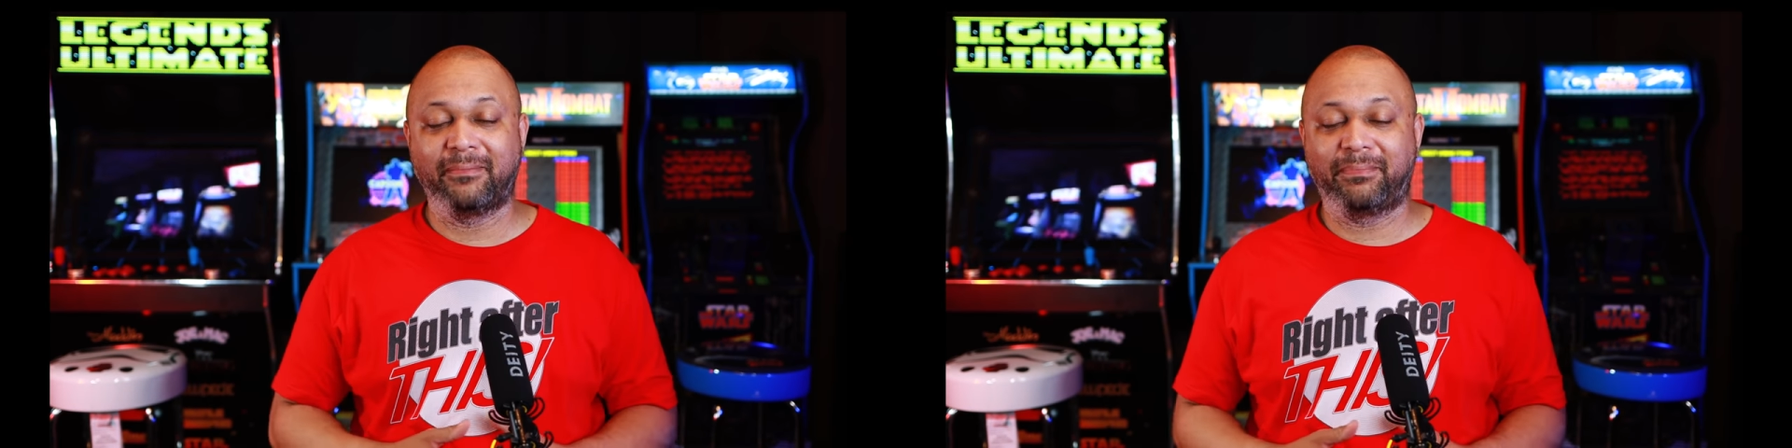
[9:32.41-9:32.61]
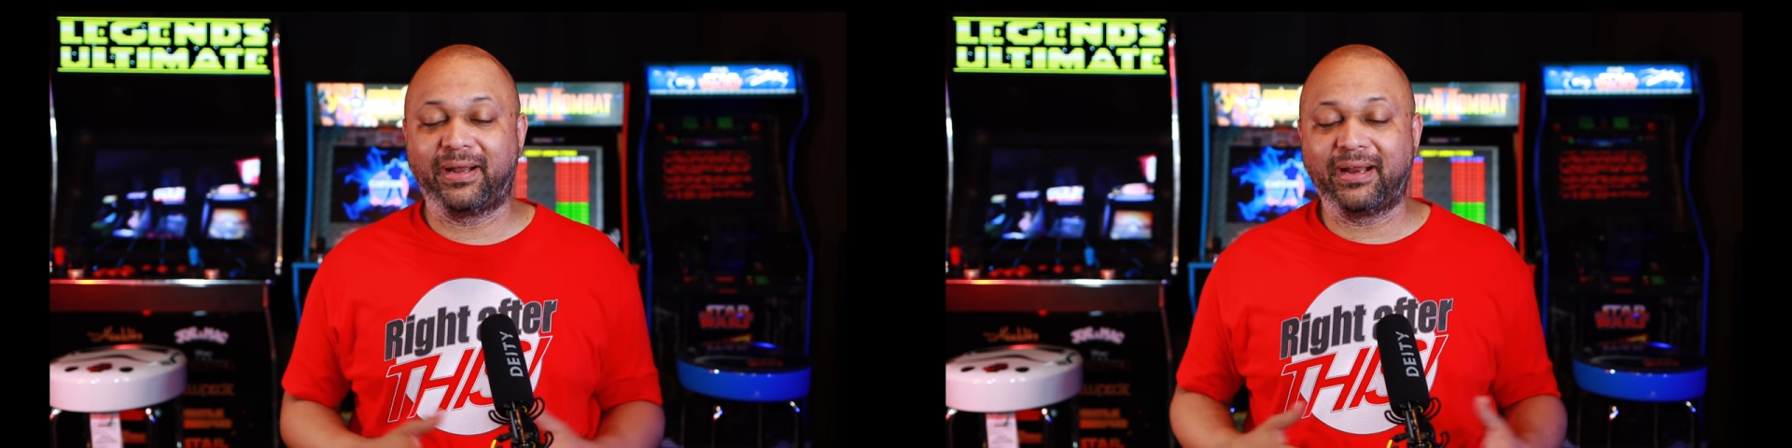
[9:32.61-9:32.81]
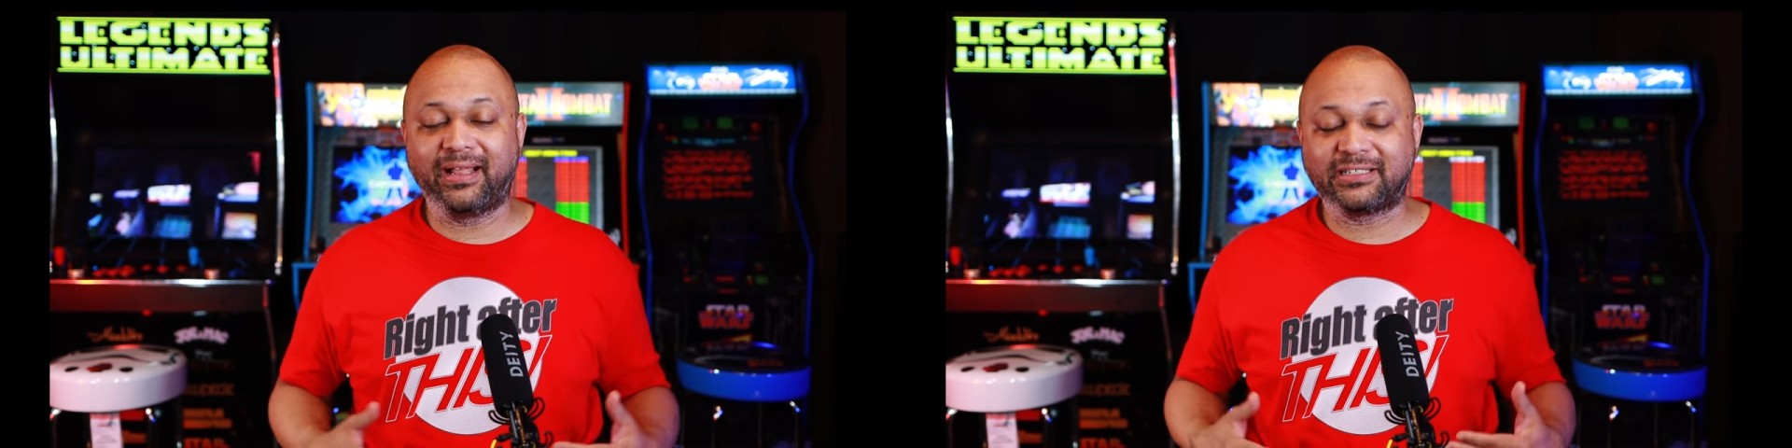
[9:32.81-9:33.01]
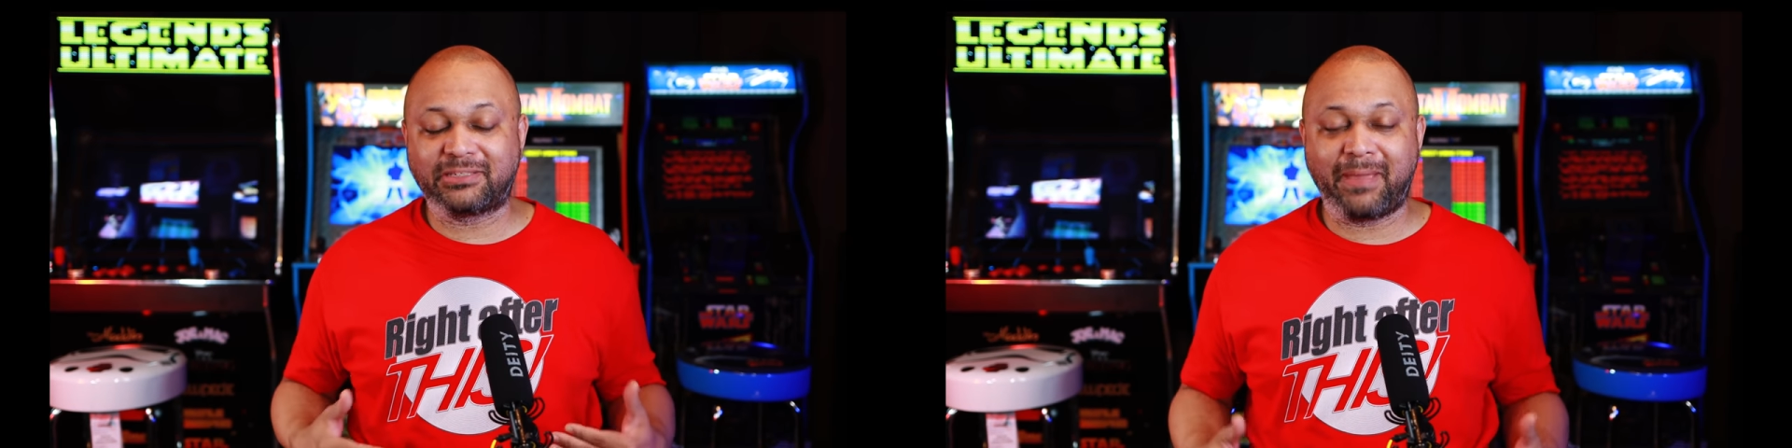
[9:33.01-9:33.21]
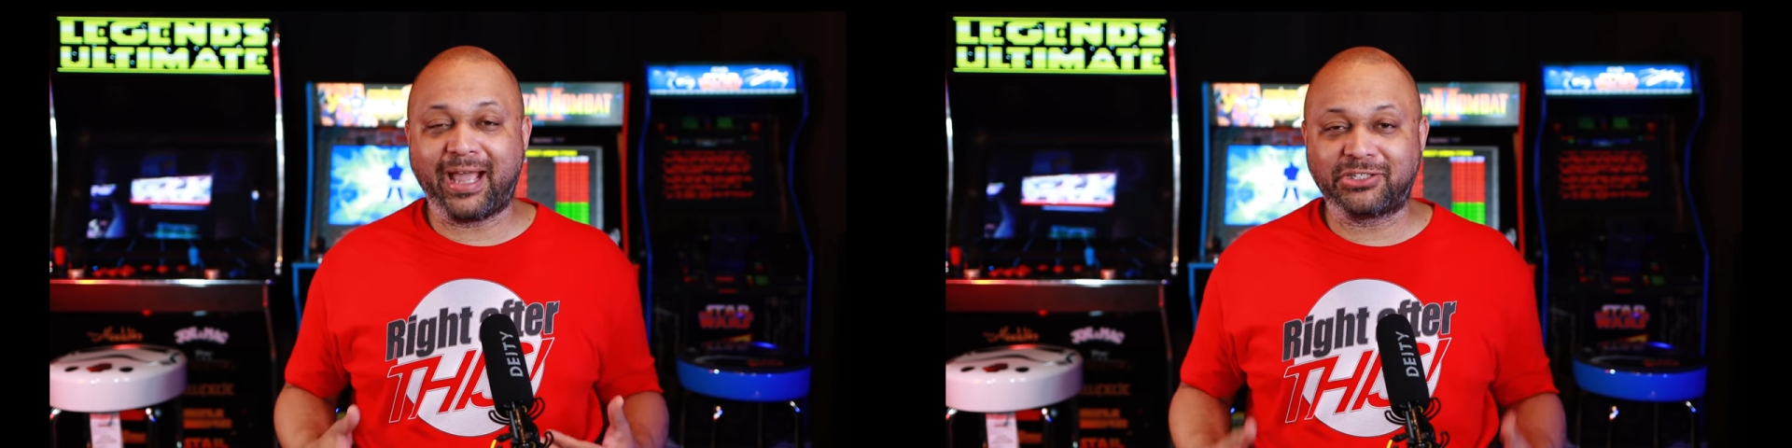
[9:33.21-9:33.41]
but
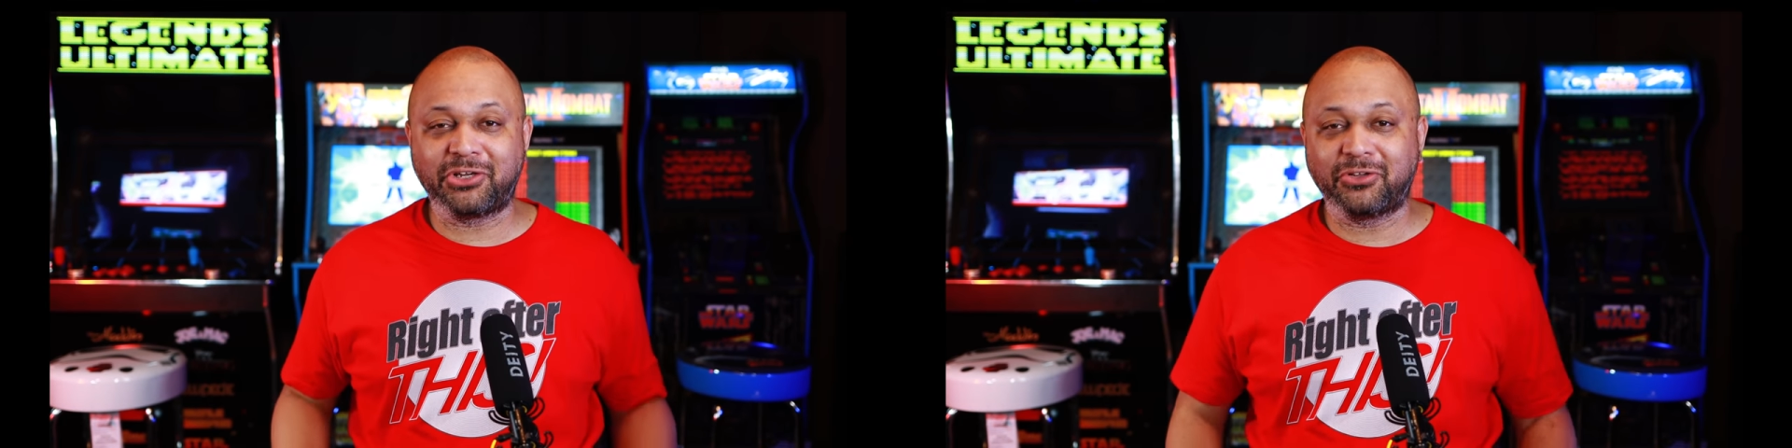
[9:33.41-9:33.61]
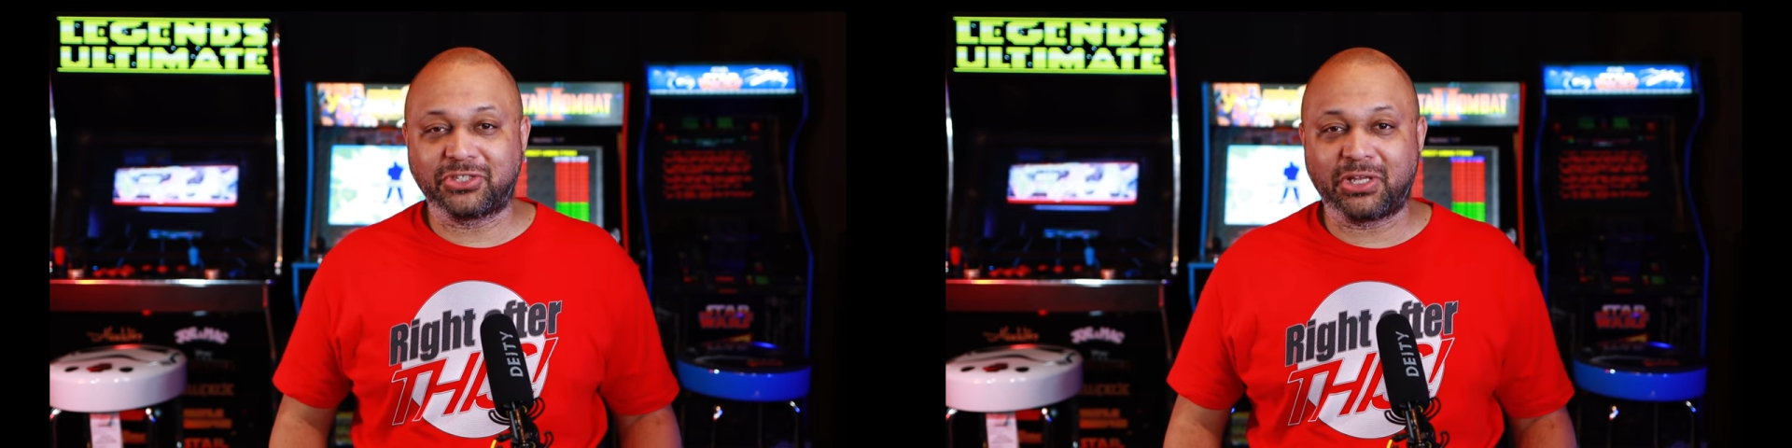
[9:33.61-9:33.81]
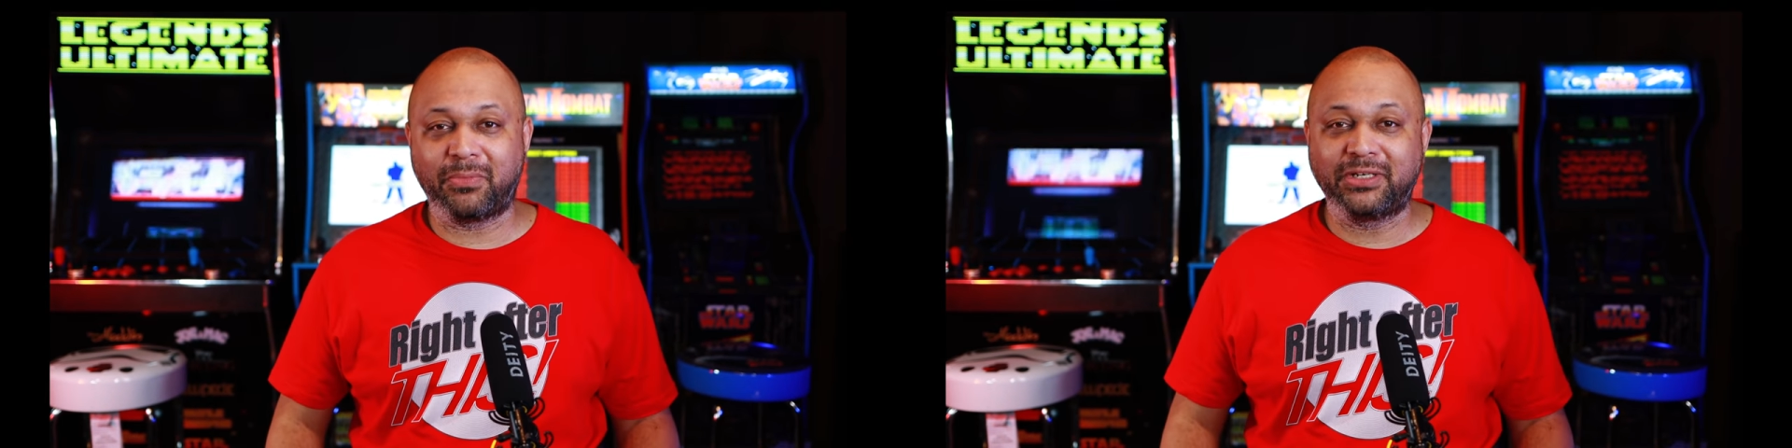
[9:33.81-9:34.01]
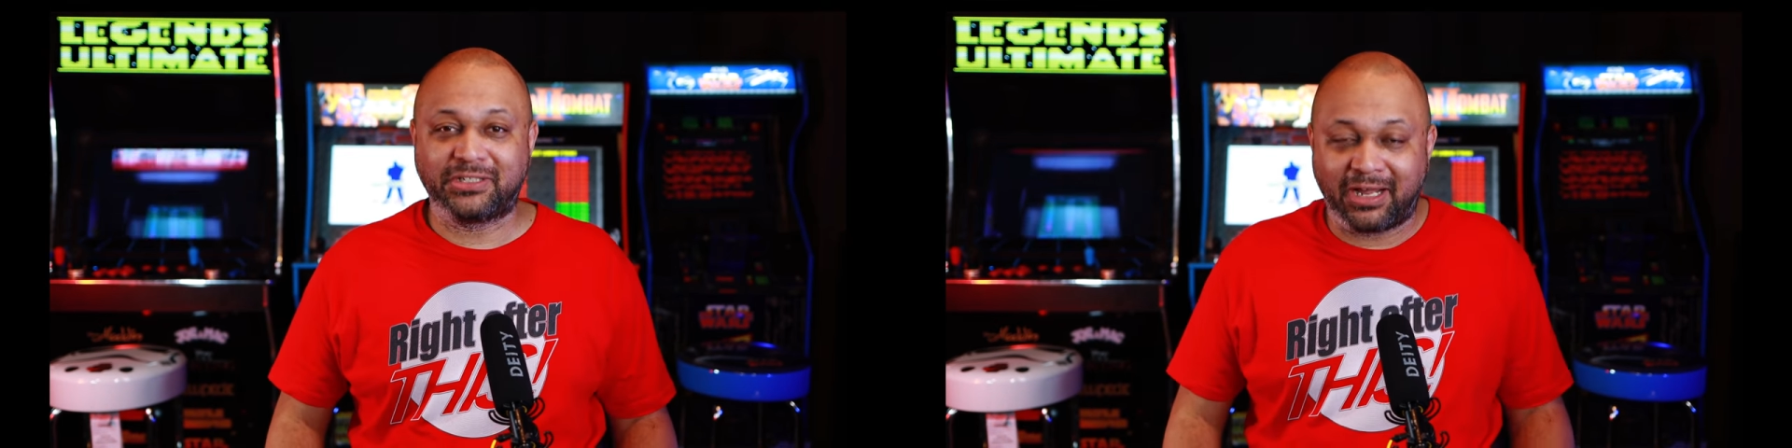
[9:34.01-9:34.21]
smashing on someone,